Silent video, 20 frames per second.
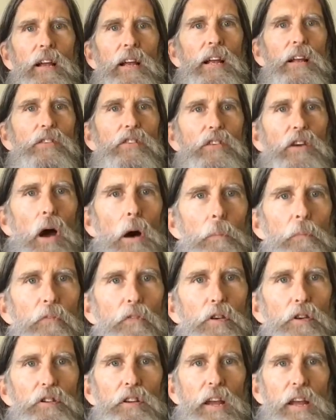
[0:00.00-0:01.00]
it's
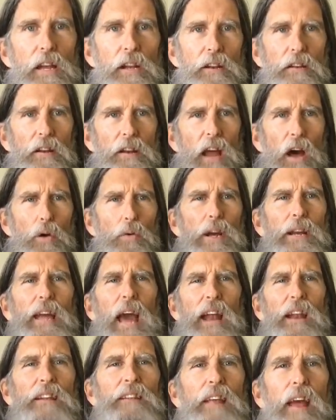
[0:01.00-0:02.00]
comforting to know. It
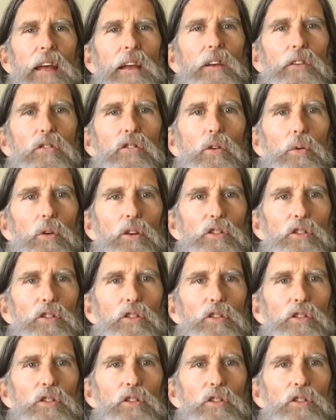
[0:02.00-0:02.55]
kind of takes the